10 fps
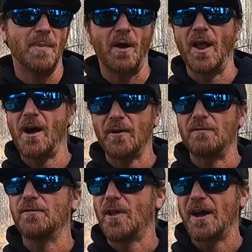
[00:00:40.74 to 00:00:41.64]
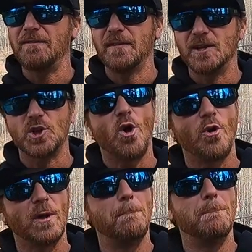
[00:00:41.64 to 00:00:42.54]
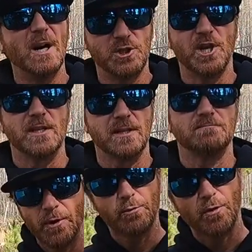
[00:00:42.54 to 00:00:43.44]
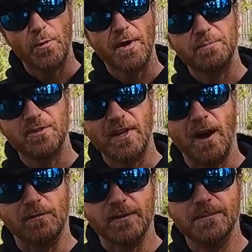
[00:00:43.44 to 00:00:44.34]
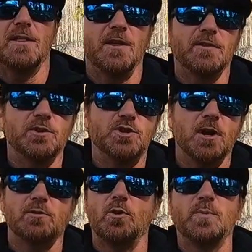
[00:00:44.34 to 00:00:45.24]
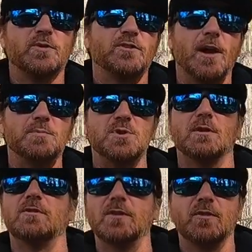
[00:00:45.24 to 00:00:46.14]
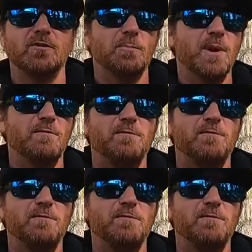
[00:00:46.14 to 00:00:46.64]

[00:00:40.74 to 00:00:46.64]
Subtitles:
about how to fly fish on a budget. Real grown-up stuff. I think the general perception is that there's a big